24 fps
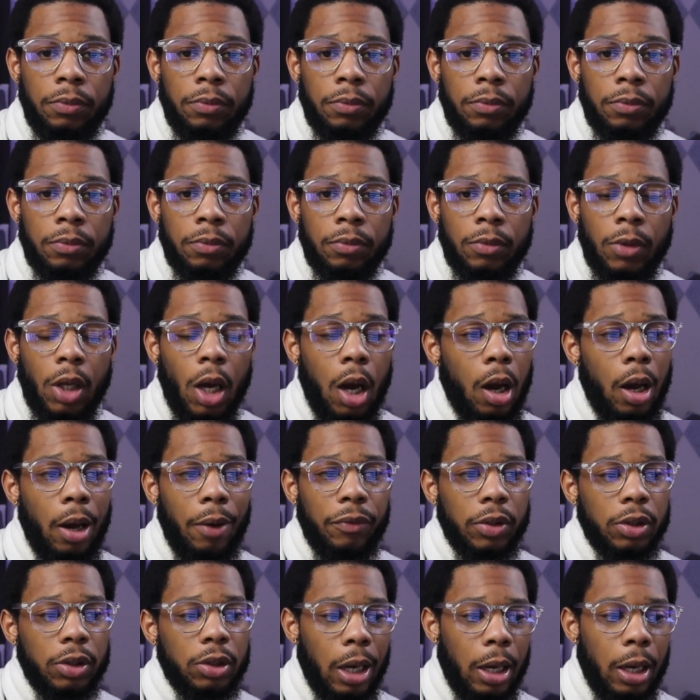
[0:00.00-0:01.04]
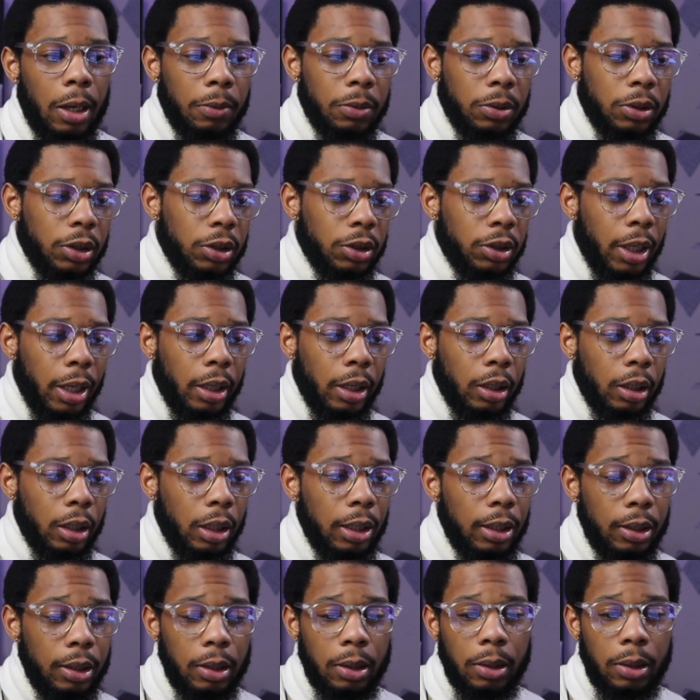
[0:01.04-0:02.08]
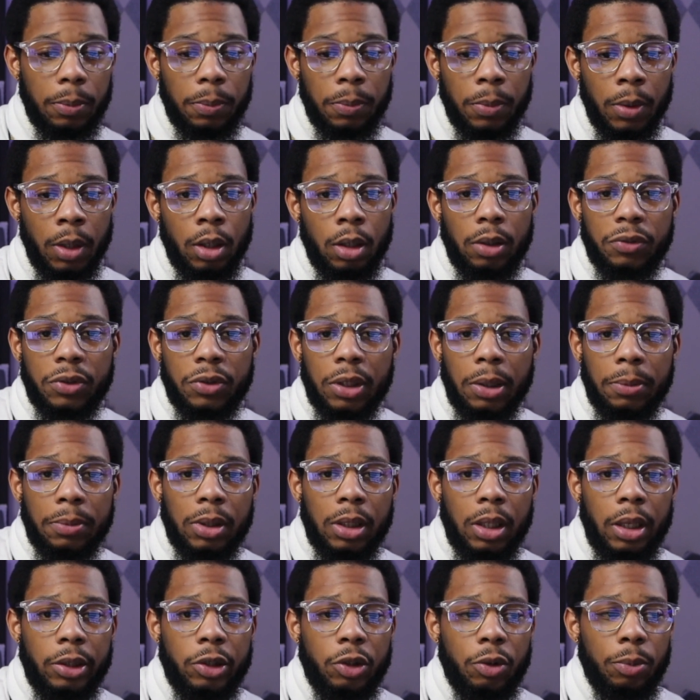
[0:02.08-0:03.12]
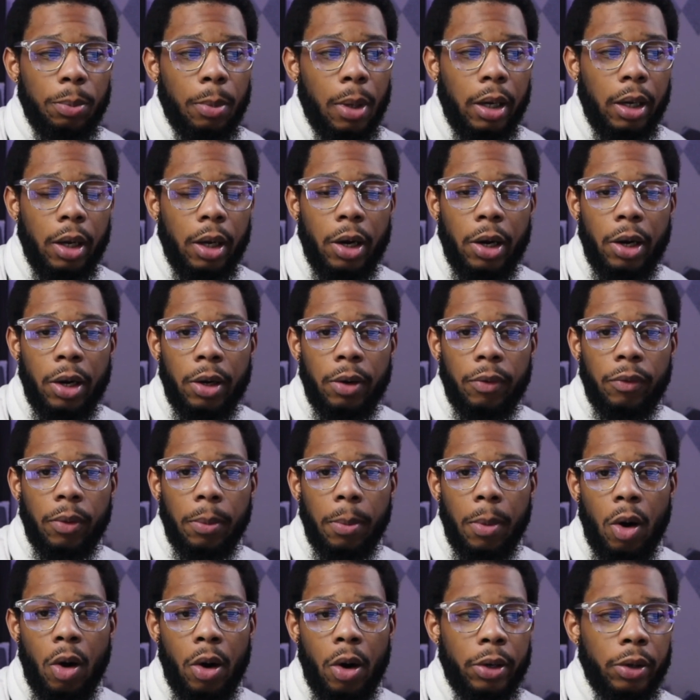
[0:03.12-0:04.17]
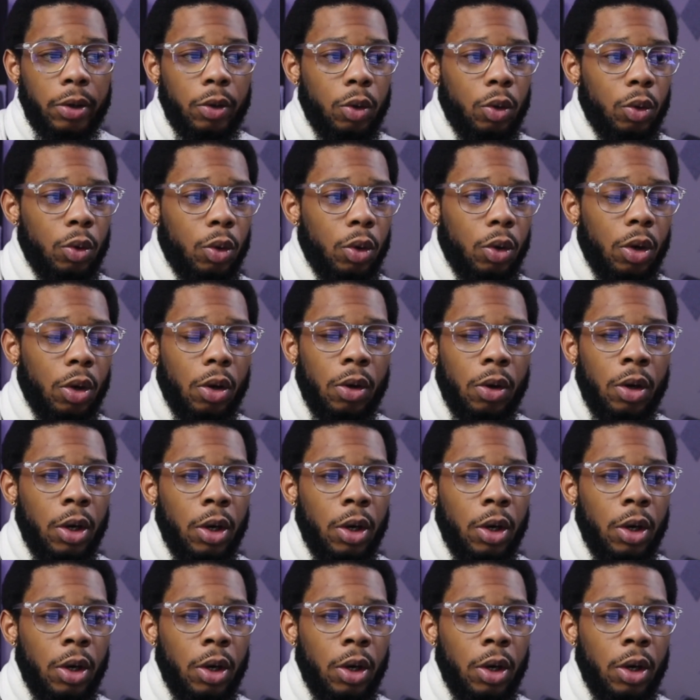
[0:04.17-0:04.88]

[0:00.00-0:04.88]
Y'all oftentimes just take a clip of something that you might have heard from an article